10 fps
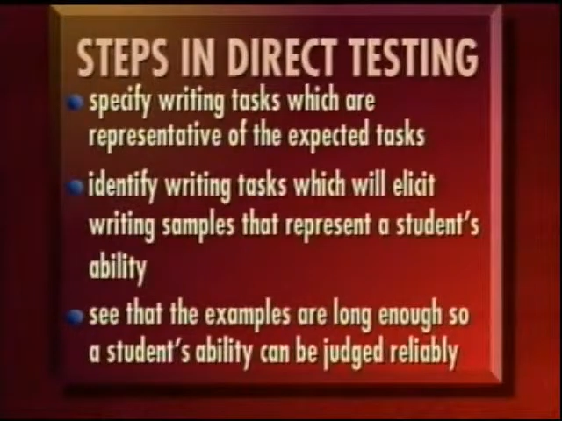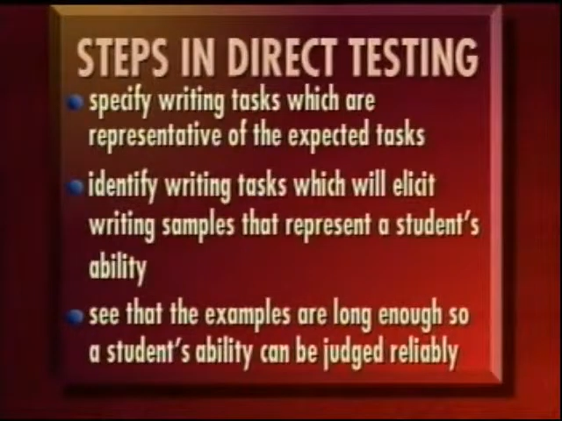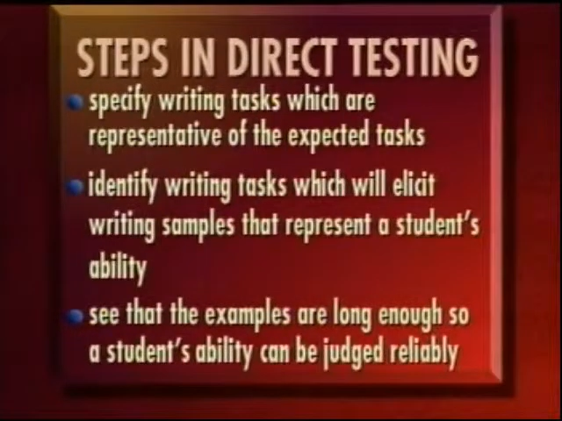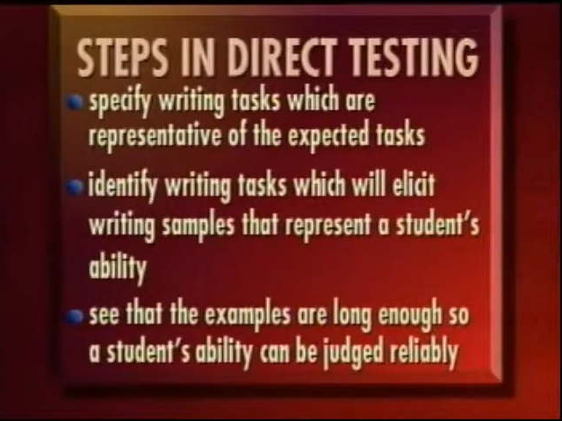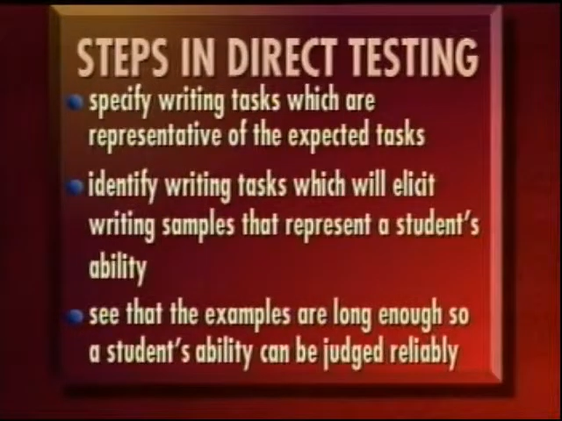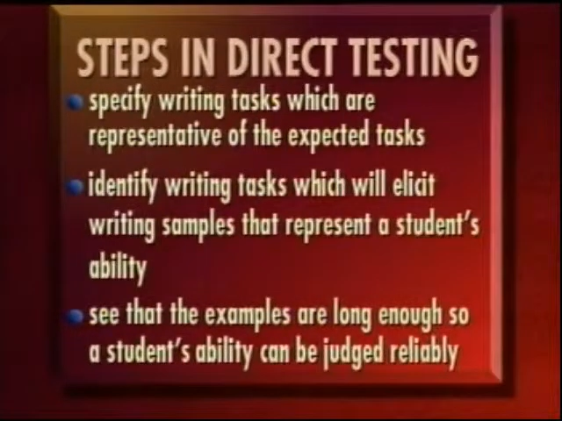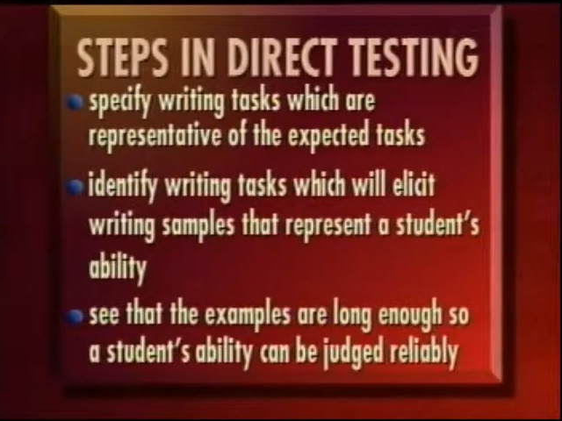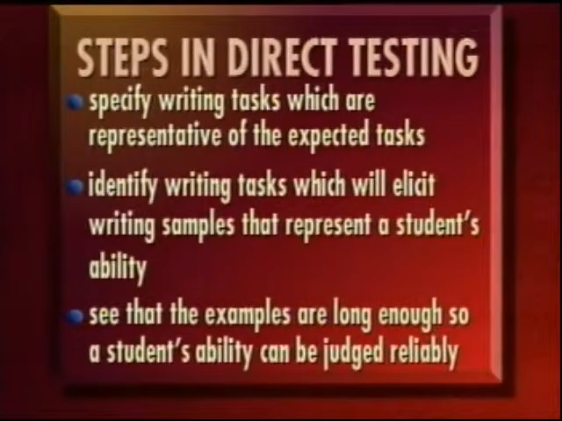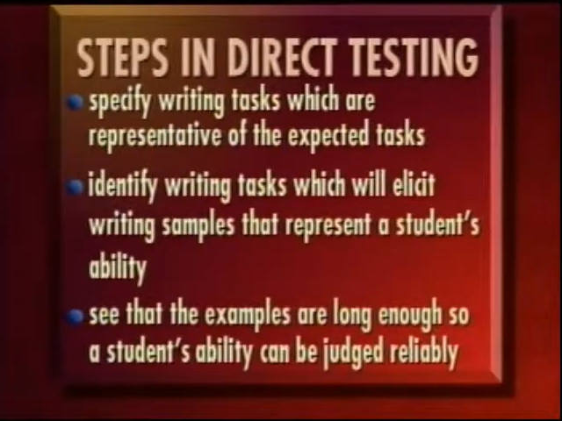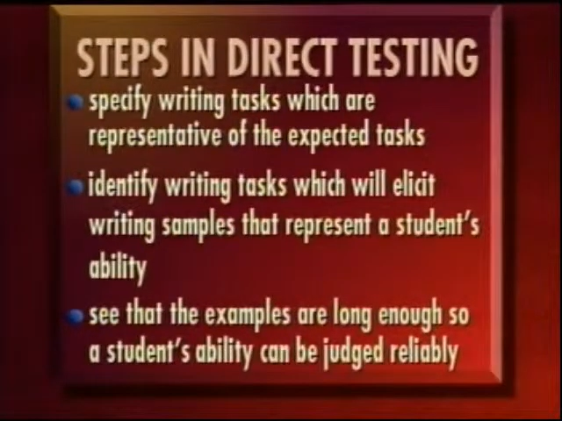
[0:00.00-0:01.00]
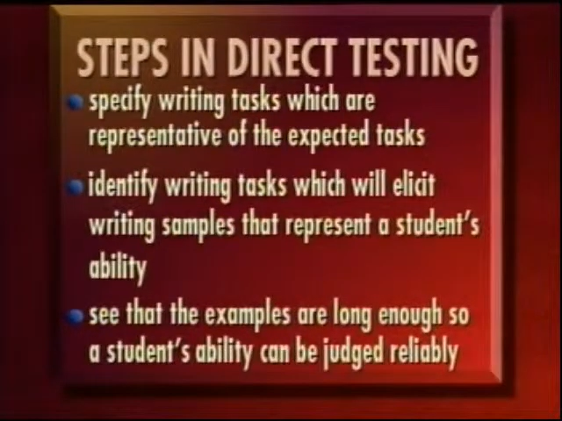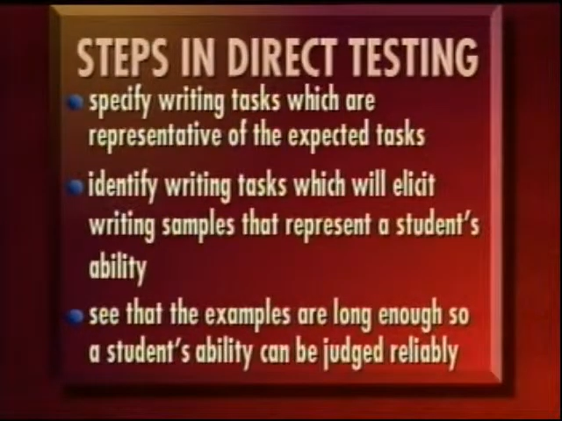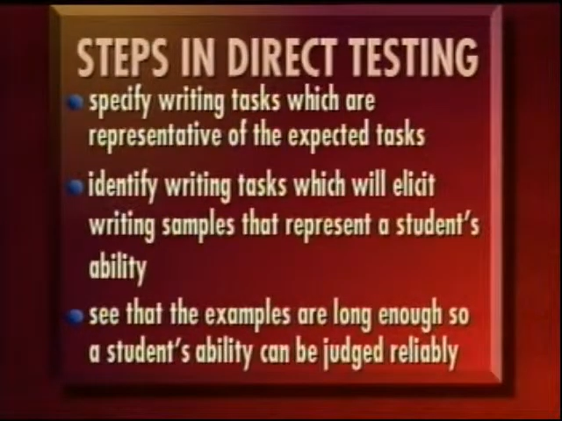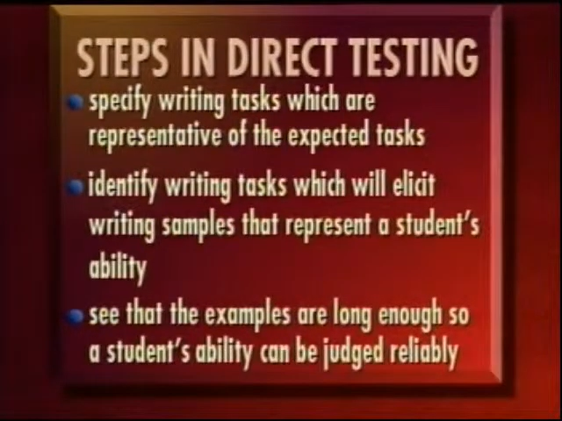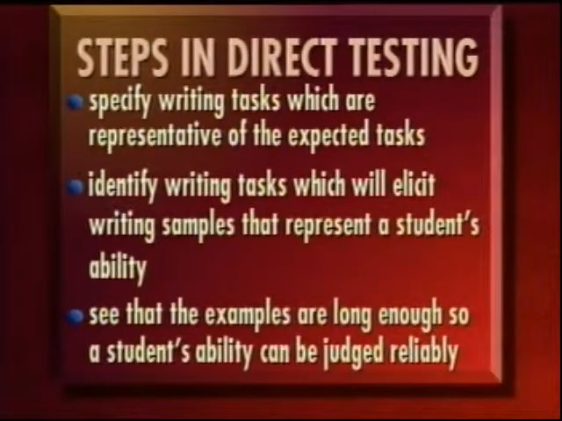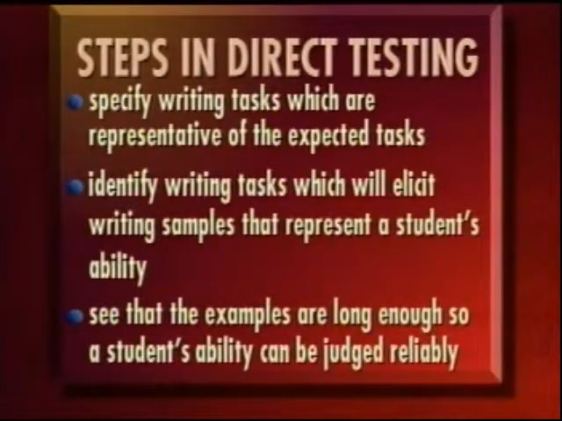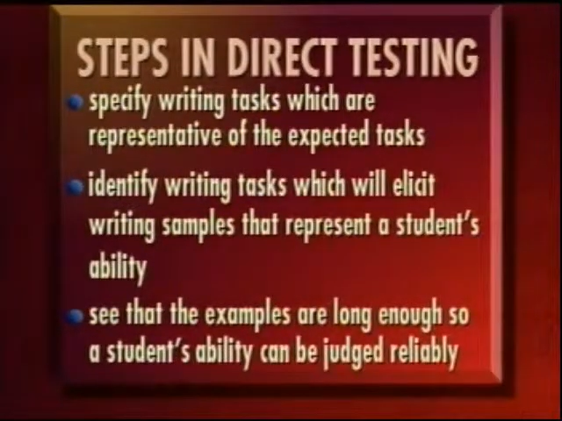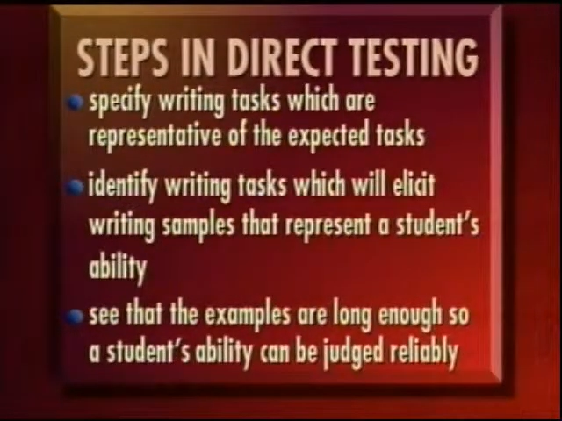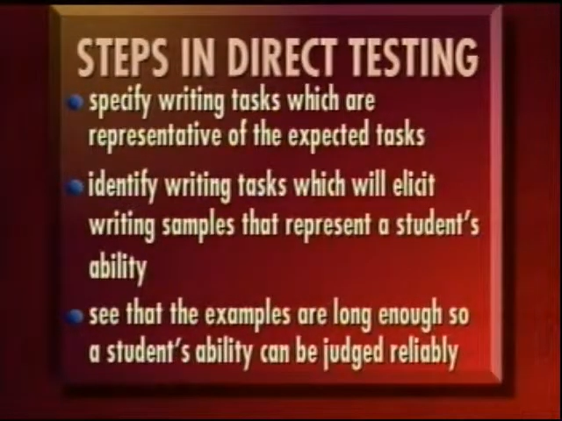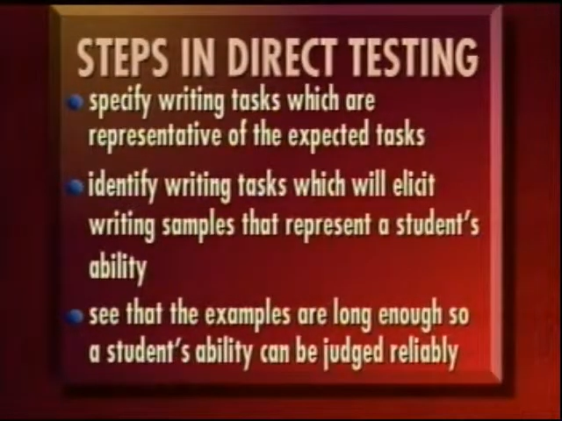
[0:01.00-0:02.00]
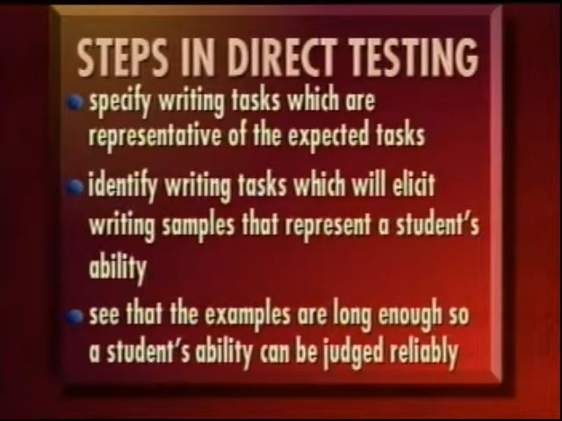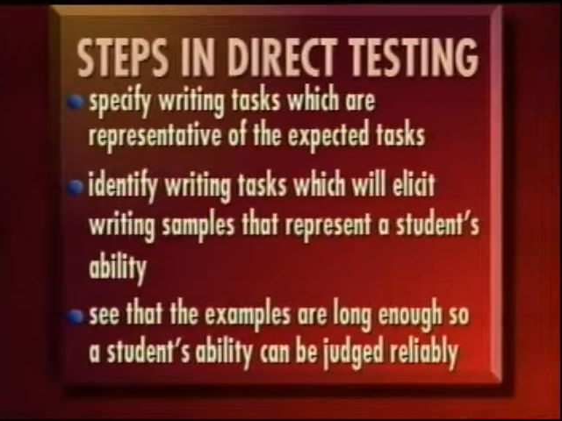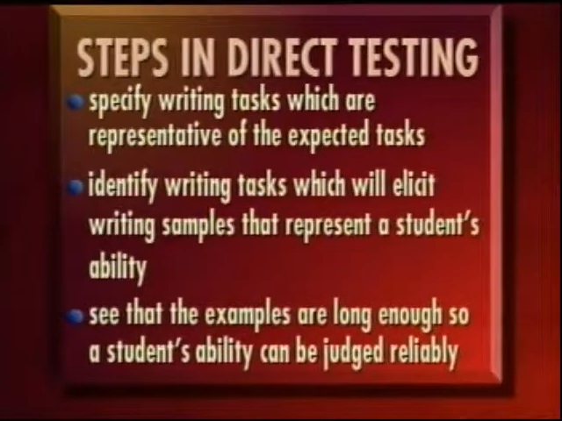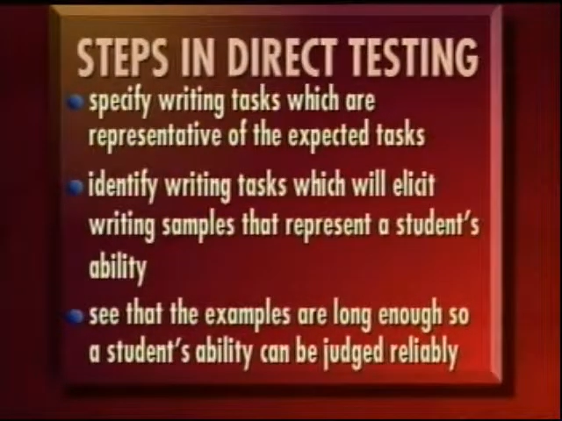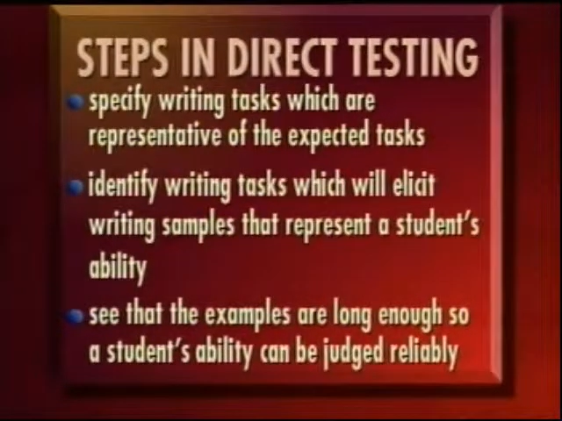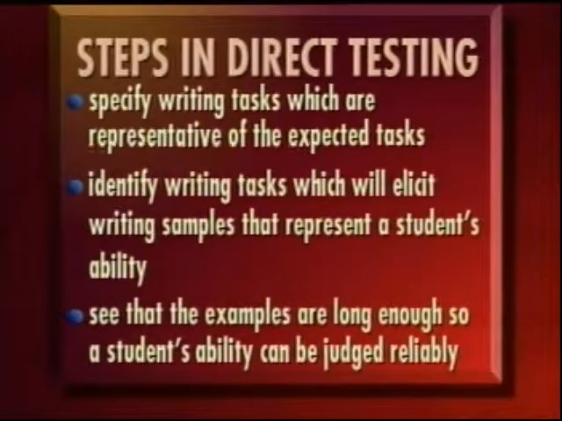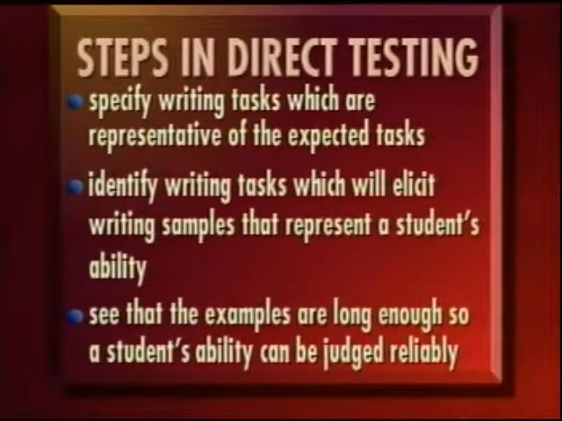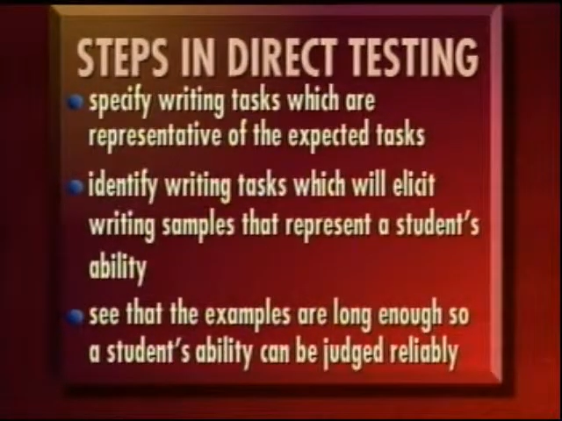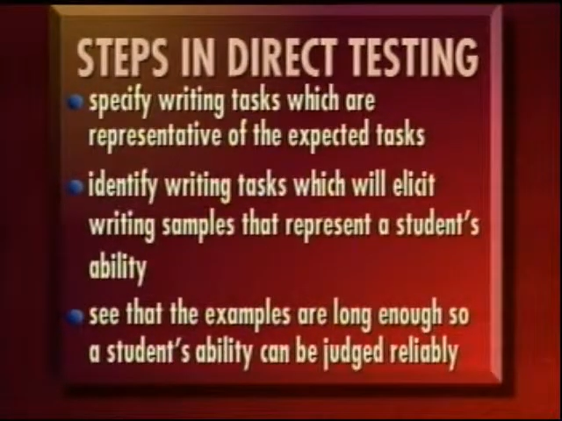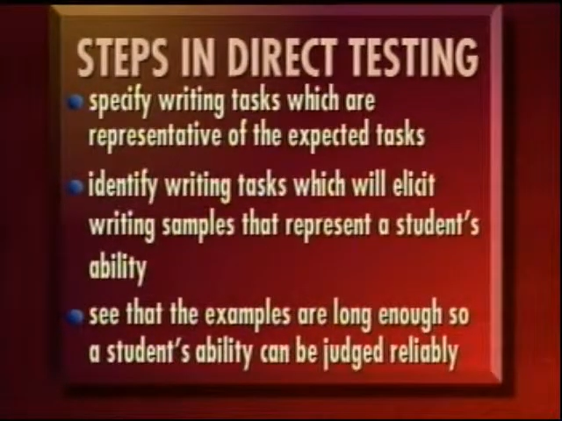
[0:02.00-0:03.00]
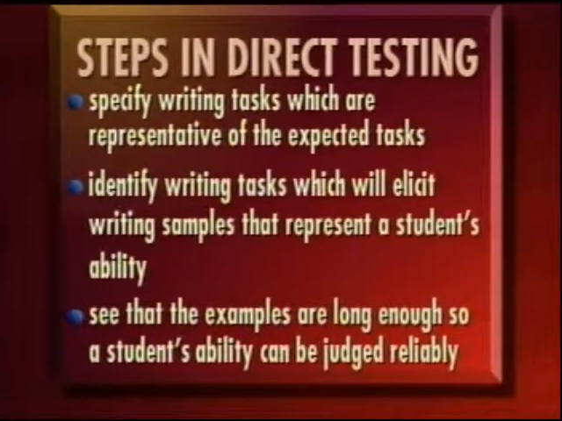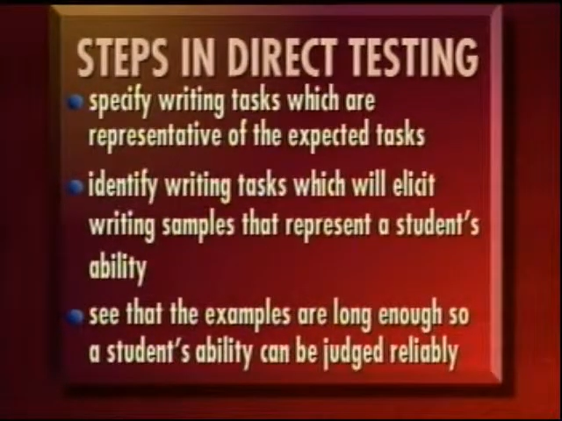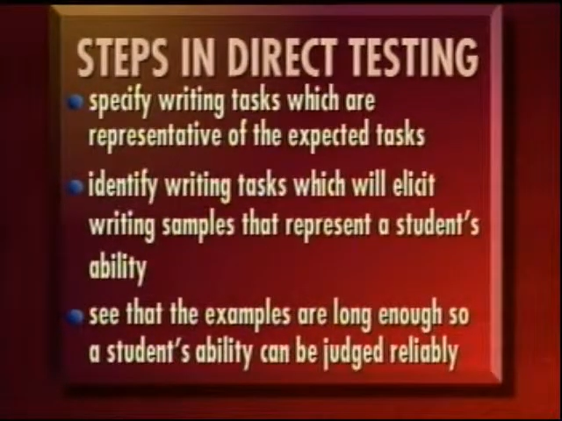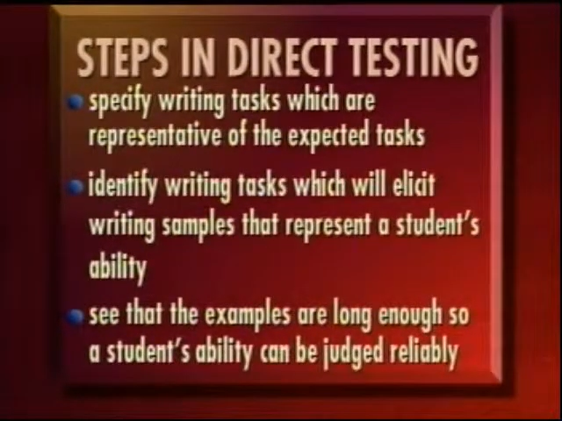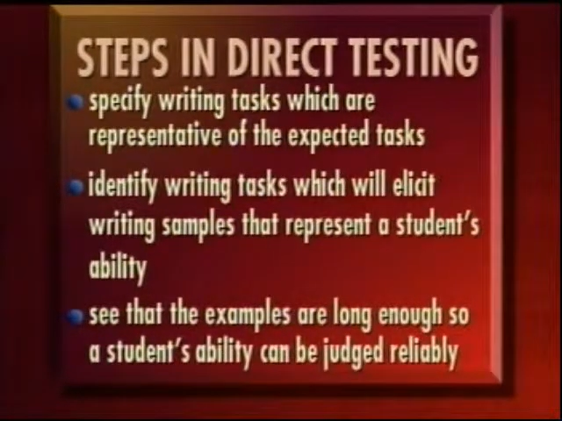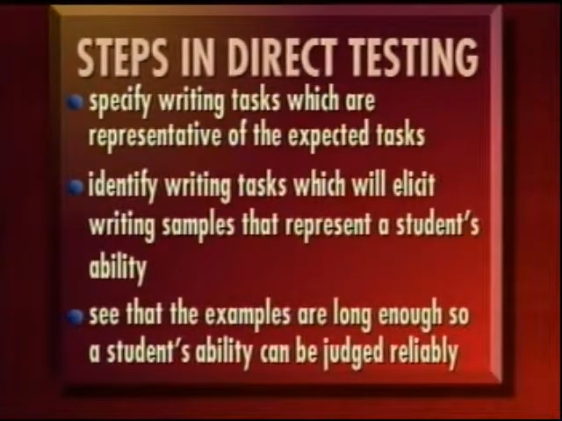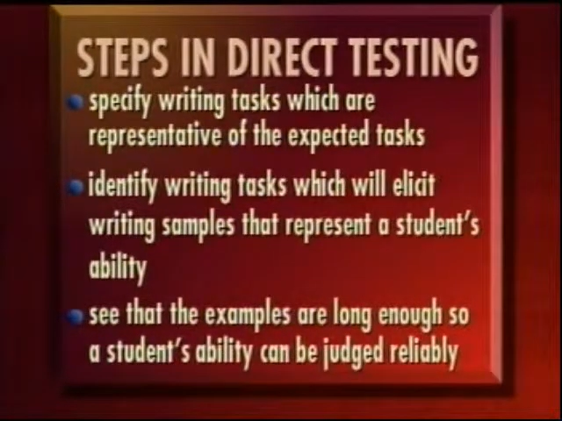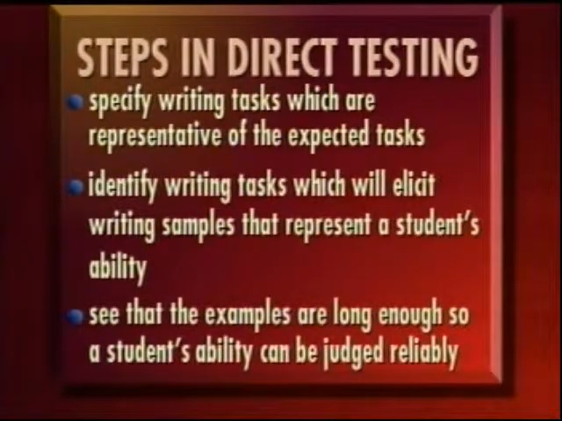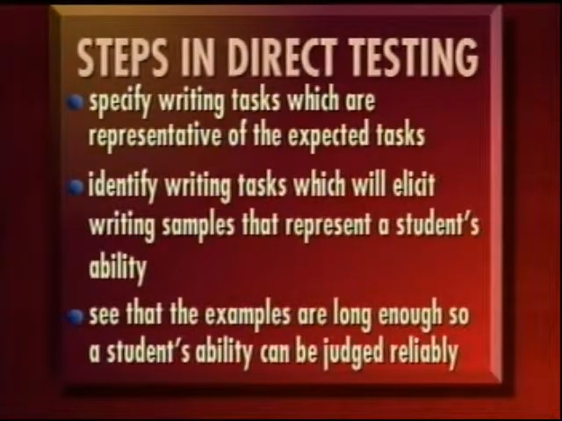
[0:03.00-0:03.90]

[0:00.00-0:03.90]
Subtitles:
(no speaker visible)